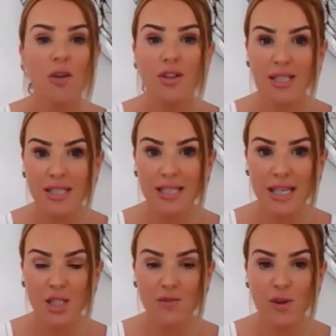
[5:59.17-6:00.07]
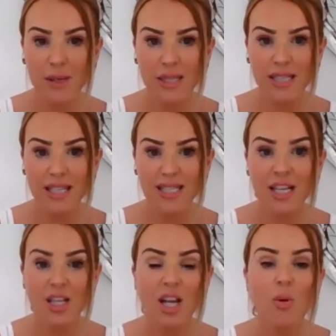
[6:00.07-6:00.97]
on the success of your business
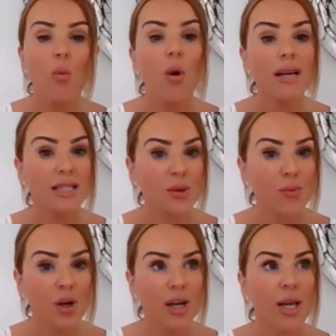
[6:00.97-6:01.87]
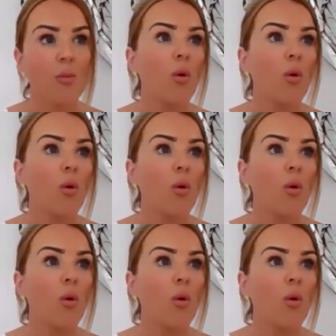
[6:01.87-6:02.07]
and you're like, why isn't it working?